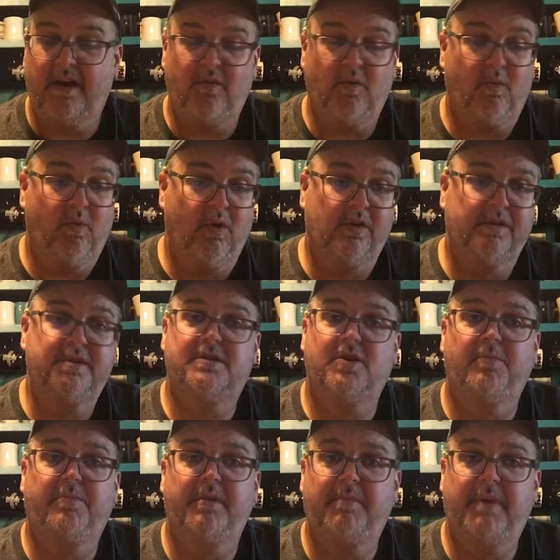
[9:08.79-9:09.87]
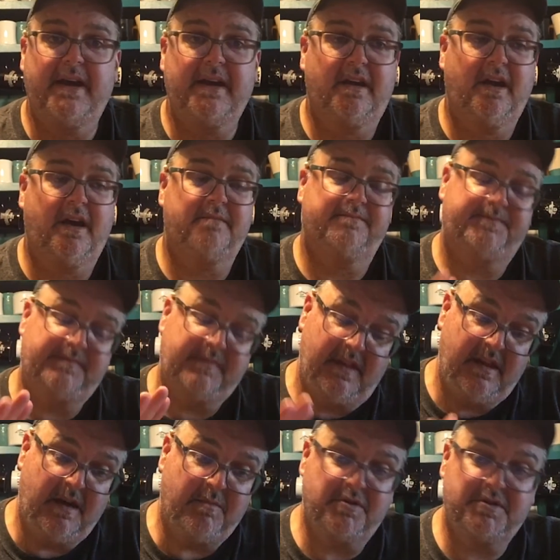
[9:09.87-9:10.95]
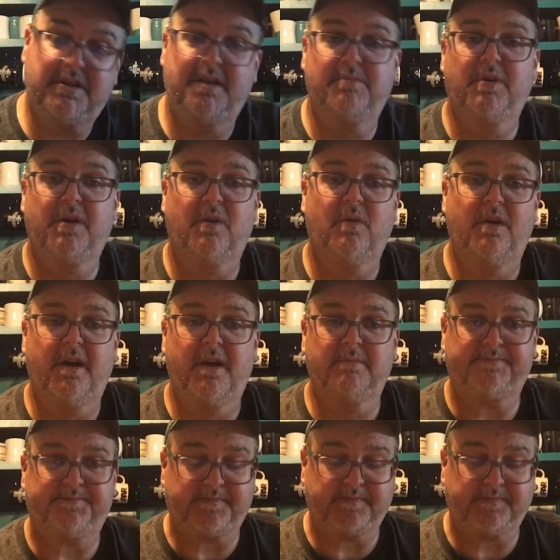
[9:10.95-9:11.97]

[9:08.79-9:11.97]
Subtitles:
The world is opened back up. Numbers keep going up.